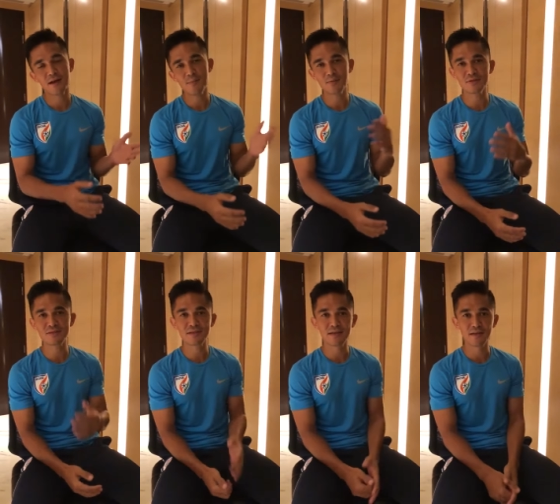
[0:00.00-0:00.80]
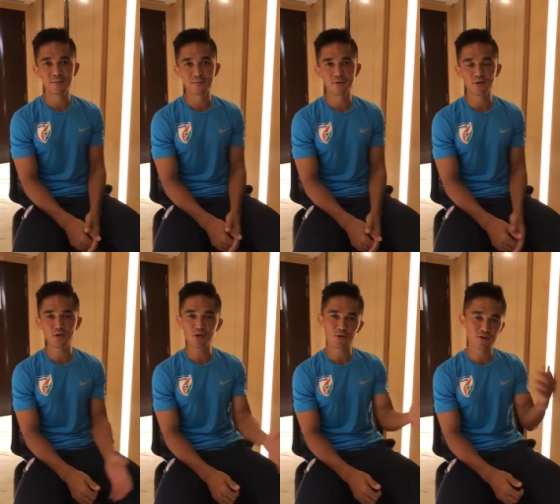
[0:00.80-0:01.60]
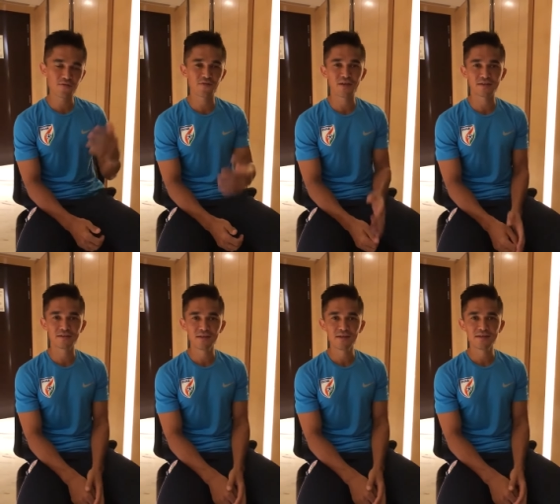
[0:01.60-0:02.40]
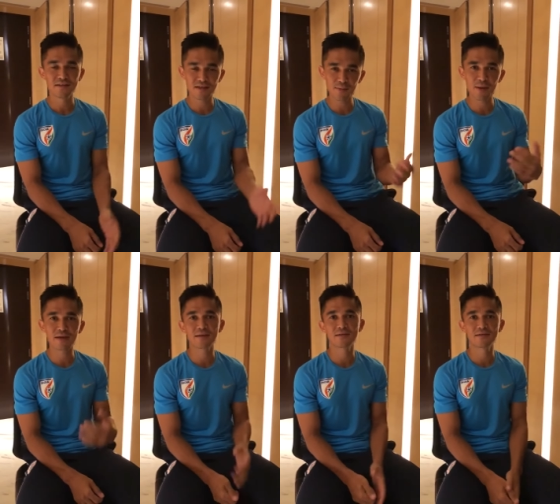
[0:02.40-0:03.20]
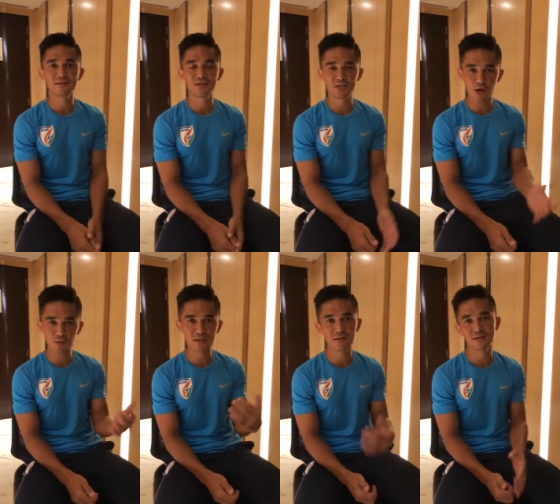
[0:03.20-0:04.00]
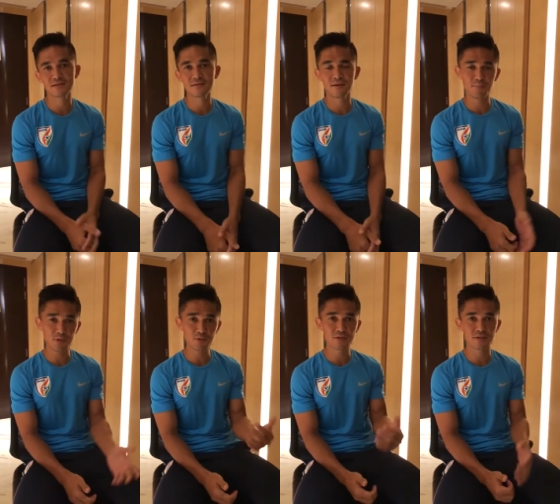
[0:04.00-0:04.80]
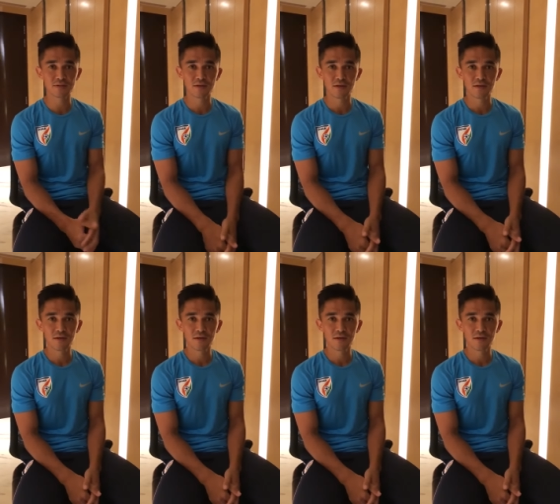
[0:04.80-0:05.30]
Come to the stadium, do it on our face, scream at us, shout at us, abuse us.